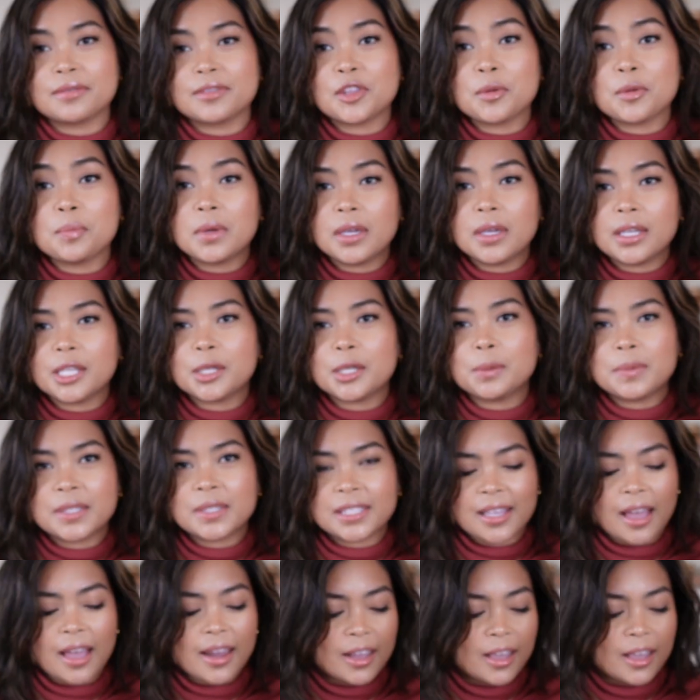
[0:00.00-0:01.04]
The medium
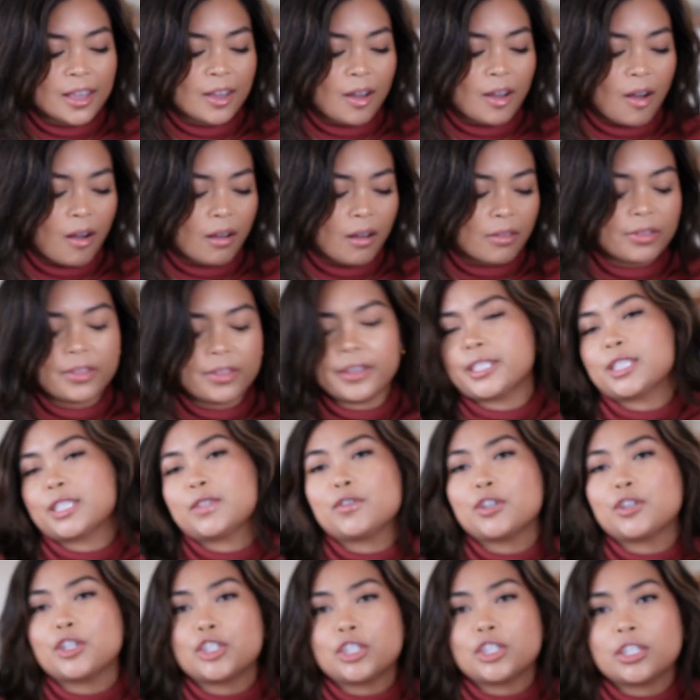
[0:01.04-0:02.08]
setting on this
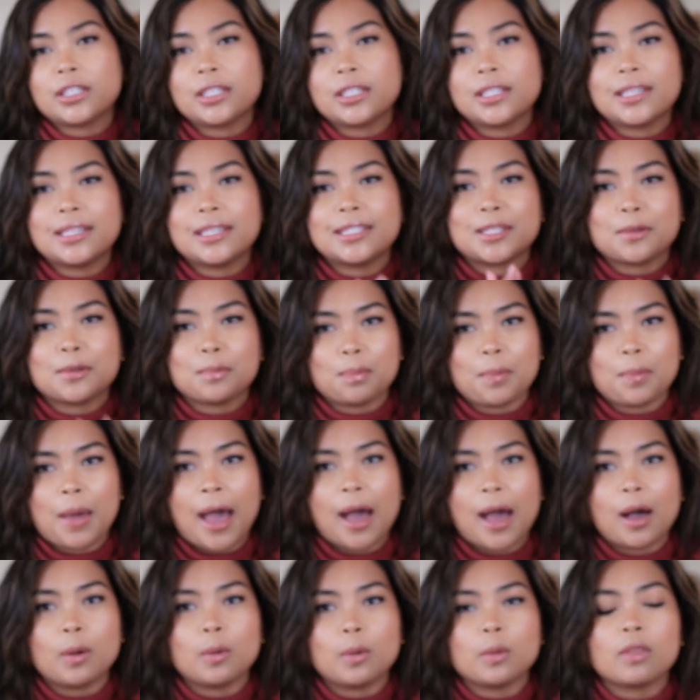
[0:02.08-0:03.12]
version is
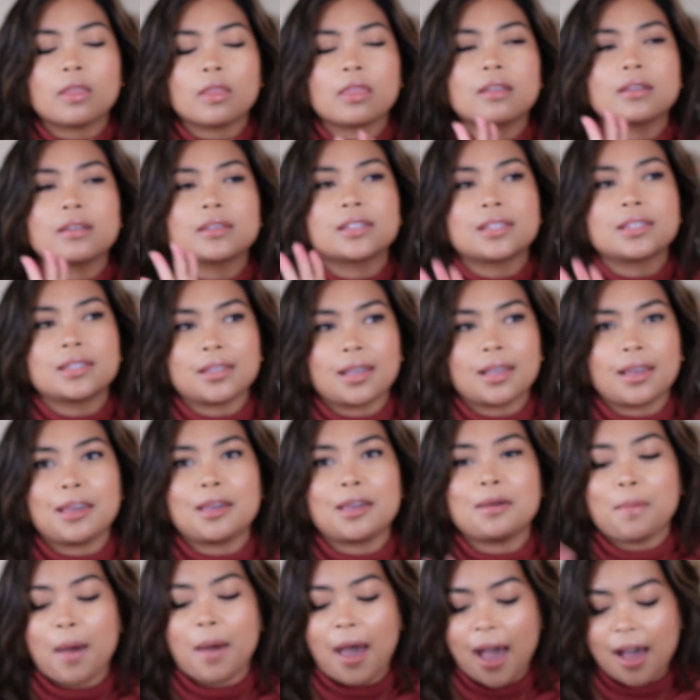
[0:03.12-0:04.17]
about the
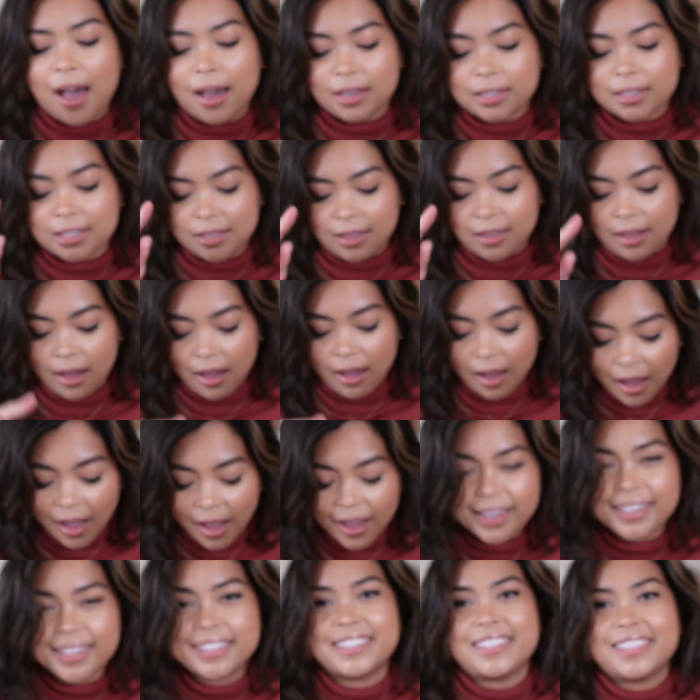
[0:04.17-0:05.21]
same as the
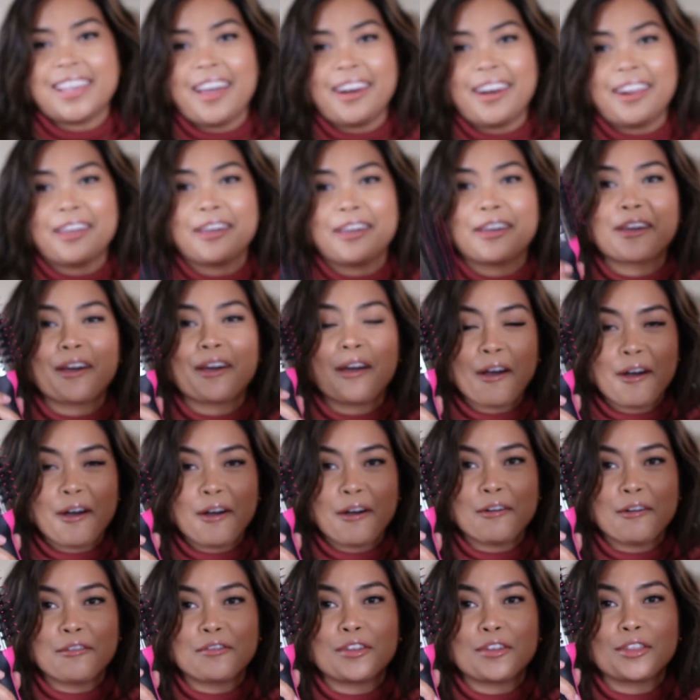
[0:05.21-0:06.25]
high setting
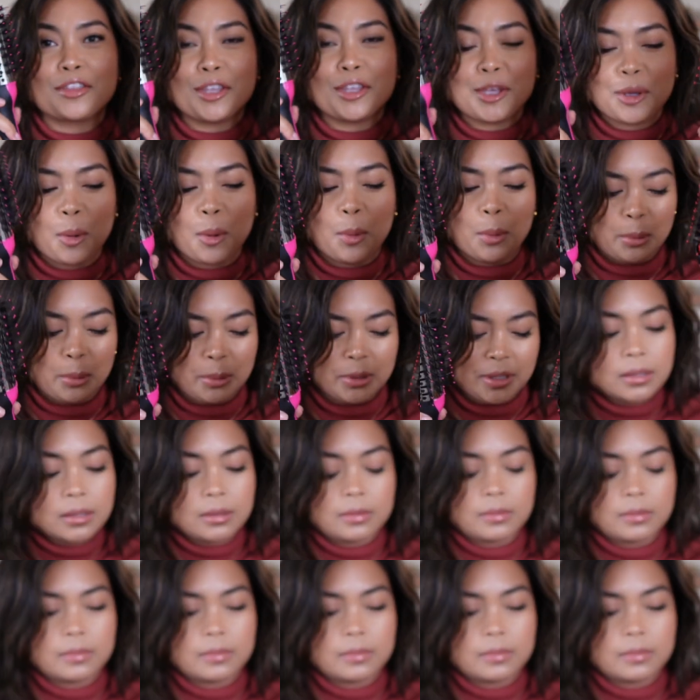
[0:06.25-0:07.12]
of the old.